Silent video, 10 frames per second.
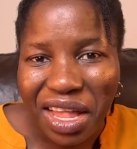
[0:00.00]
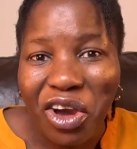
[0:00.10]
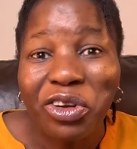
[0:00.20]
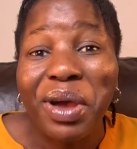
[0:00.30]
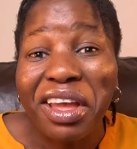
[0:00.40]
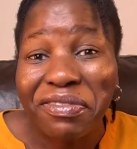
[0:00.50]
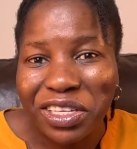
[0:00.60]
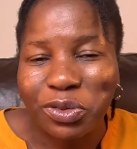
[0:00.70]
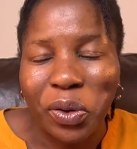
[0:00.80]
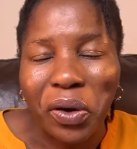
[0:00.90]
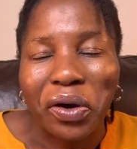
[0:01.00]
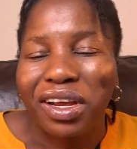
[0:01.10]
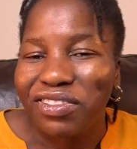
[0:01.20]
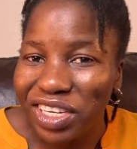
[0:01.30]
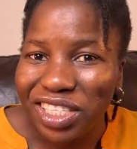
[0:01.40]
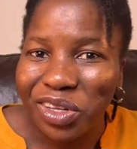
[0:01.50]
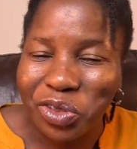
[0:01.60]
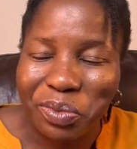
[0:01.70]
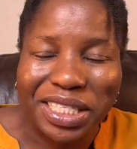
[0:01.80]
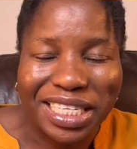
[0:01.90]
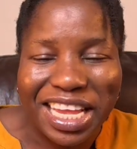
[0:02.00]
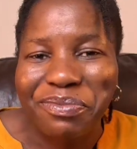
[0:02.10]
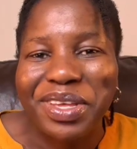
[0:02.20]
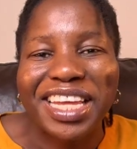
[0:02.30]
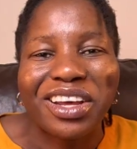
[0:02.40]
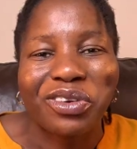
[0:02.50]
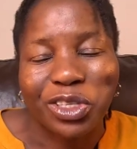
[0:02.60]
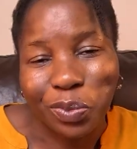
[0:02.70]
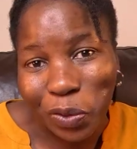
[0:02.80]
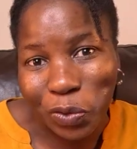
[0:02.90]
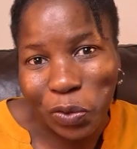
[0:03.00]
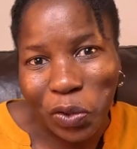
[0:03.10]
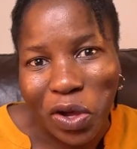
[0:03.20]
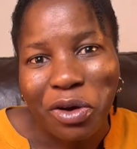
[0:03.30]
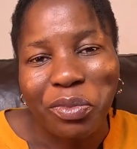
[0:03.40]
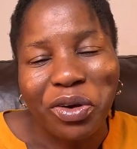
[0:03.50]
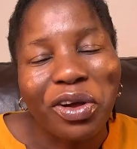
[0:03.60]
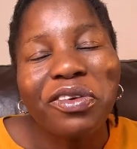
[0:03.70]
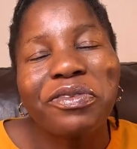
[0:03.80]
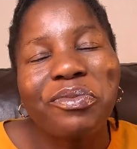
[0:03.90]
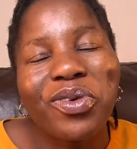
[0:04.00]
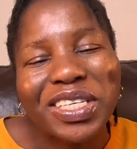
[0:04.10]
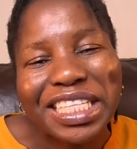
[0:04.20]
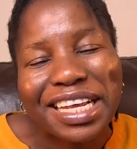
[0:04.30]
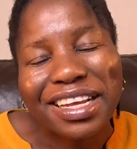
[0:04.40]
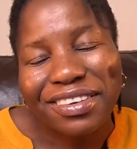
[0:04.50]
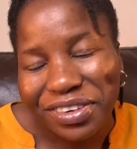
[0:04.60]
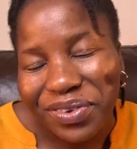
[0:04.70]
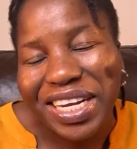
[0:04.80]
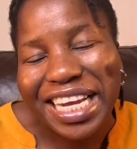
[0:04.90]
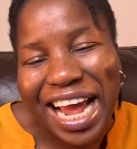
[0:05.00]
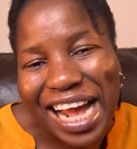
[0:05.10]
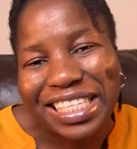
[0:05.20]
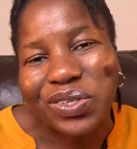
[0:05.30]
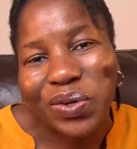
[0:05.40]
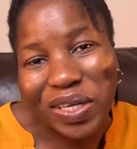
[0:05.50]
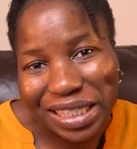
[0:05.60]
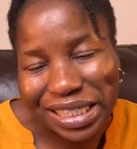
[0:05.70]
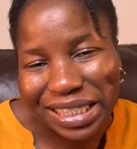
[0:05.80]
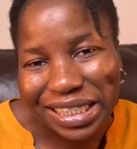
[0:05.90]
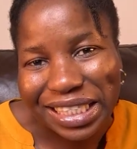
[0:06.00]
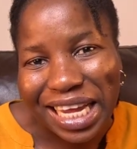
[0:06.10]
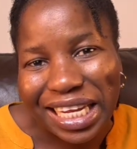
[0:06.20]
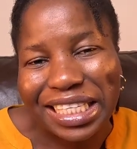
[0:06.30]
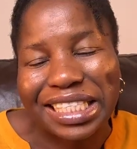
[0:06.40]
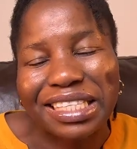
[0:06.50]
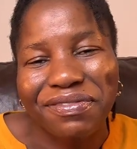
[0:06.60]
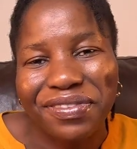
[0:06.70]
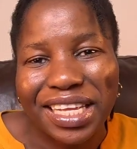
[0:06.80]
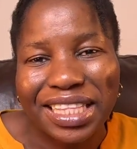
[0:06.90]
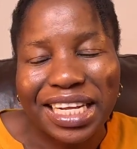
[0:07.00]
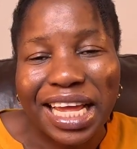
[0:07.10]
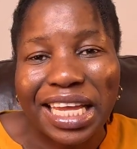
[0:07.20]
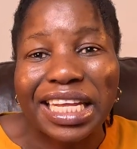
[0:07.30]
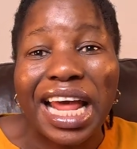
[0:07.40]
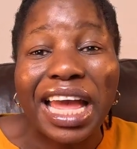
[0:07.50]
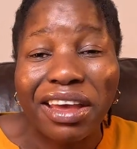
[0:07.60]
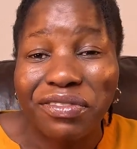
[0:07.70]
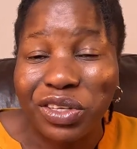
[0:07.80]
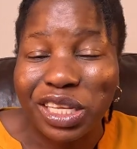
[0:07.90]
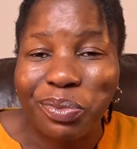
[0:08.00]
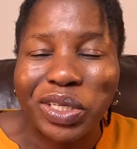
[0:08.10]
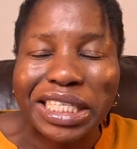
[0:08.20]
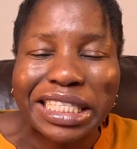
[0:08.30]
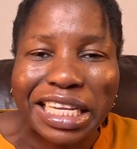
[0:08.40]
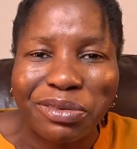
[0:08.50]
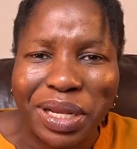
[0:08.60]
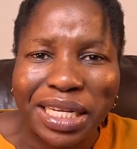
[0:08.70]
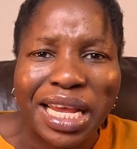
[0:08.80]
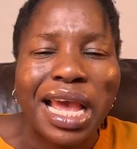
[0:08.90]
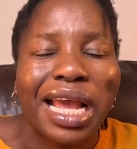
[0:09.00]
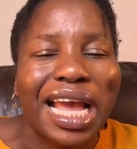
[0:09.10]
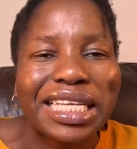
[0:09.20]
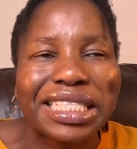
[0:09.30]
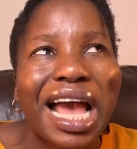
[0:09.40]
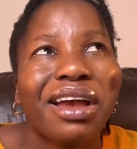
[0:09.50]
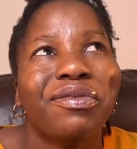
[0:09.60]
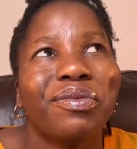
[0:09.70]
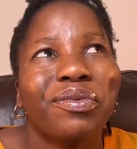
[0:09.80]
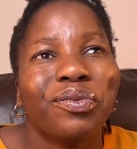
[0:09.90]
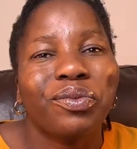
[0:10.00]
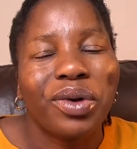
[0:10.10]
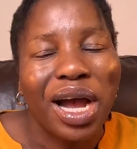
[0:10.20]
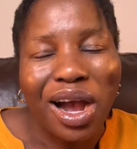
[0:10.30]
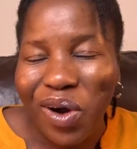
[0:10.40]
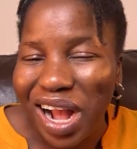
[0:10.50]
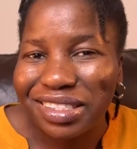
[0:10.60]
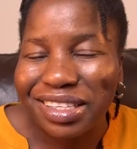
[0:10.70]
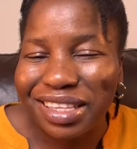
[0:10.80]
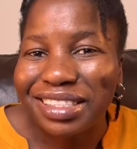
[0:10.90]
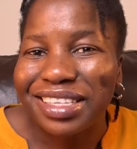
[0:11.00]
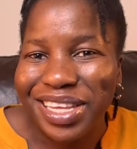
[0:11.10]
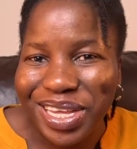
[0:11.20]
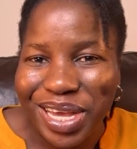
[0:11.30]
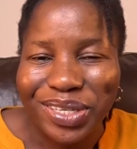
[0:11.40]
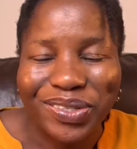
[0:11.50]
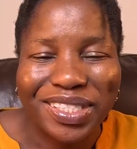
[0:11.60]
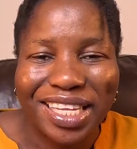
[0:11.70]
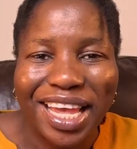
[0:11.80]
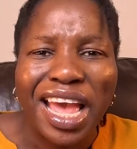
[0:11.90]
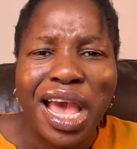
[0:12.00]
Facebook. Reach out to me, DM me, and I will respond to you. But one of the most frequently asked questions is the fact that, like, can I have your supporting statement? Guys, I'll answer this here to say,